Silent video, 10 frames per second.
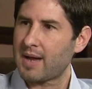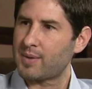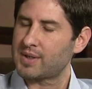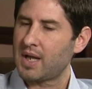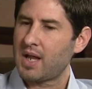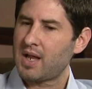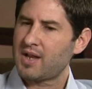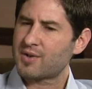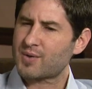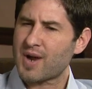I was
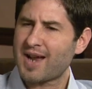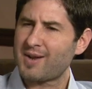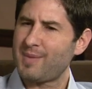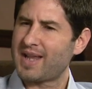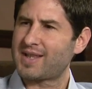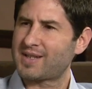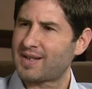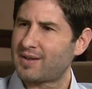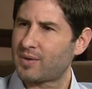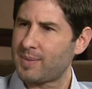trying to make the
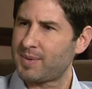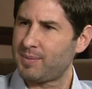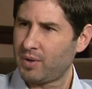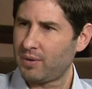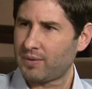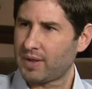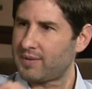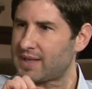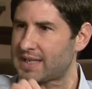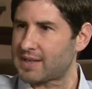script beautiful,
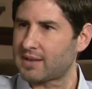even the